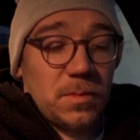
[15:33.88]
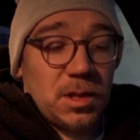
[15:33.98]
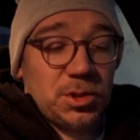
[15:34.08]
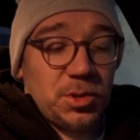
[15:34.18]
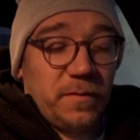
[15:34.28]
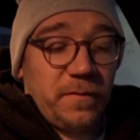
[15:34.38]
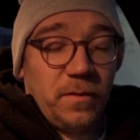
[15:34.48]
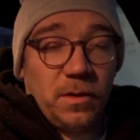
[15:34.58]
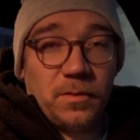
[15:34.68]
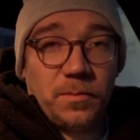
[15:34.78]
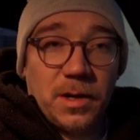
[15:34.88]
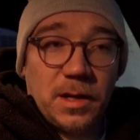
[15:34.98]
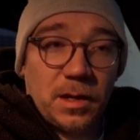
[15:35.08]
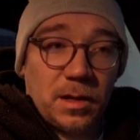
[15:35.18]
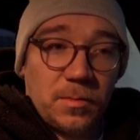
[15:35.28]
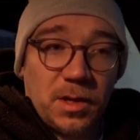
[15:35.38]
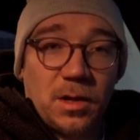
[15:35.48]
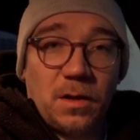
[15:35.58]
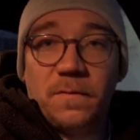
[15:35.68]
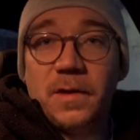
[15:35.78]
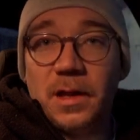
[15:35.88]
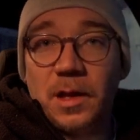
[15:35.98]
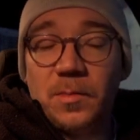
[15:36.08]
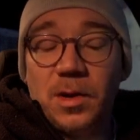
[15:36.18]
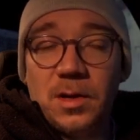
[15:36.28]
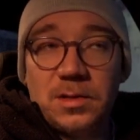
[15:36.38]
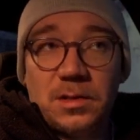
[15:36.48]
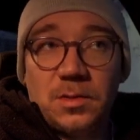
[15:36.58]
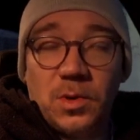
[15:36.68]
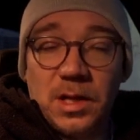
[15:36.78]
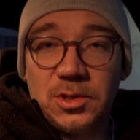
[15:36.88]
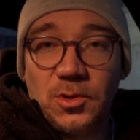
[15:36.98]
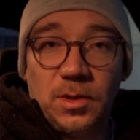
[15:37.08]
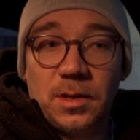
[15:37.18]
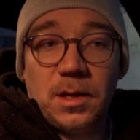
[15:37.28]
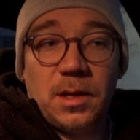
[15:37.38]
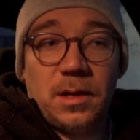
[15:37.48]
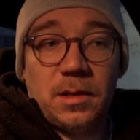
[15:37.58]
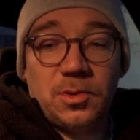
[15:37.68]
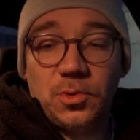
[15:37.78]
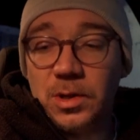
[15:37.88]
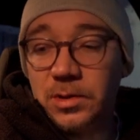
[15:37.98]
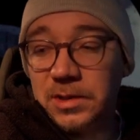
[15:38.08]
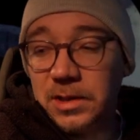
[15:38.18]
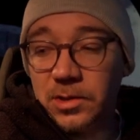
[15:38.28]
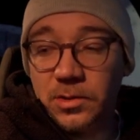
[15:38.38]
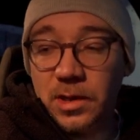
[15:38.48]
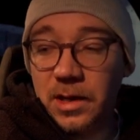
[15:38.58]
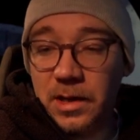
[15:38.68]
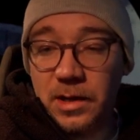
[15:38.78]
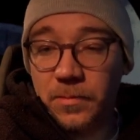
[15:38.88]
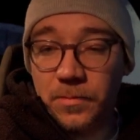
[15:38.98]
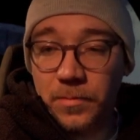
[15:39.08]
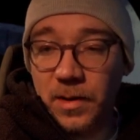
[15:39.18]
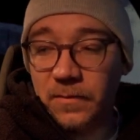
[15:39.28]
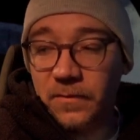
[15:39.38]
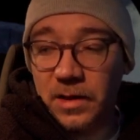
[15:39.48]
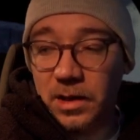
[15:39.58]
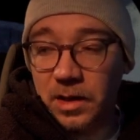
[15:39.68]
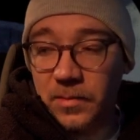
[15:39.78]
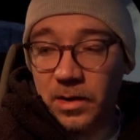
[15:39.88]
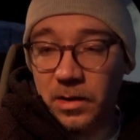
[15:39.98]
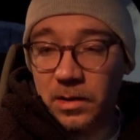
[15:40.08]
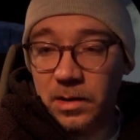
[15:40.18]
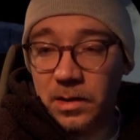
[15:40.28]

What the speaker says: I should have followed my gut feeling, because when I sold the 200-600, I had a bad feeling about it.